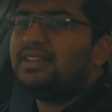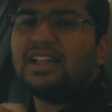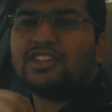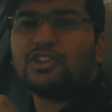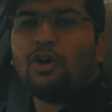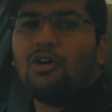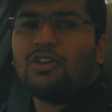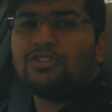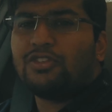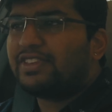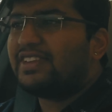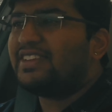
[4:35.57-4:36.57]
That's all
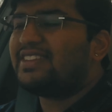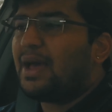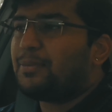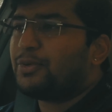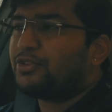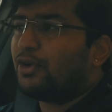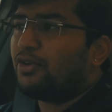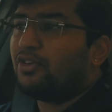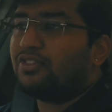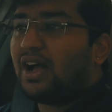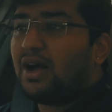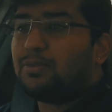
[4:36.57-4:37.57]
for this episode
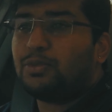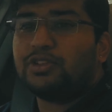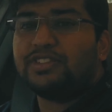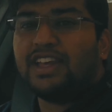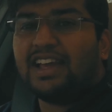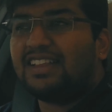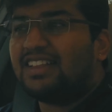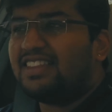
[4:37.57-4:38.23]
of Carpool Tech.